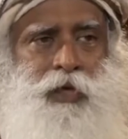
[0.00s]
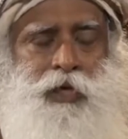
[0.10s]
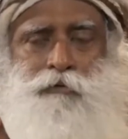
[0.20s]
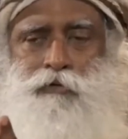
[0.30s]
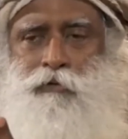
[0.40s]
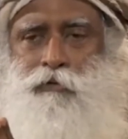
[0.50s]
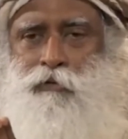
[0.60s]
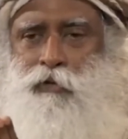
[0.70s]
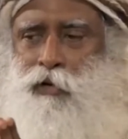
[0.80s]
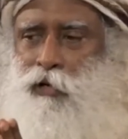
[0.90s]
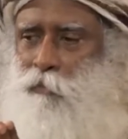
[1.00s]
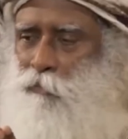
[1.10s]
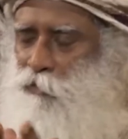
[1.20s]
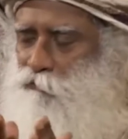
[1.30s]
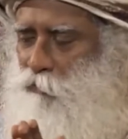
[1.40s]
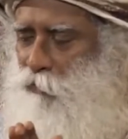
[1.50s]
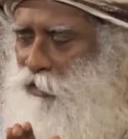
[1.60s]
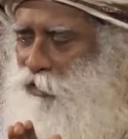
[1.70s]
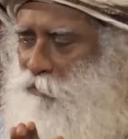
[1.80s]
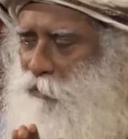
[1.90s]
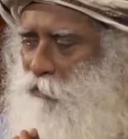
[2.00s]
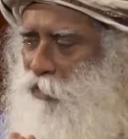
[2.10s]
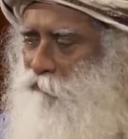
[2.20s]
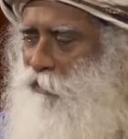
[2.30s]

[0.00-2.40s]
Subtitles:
If you make that memory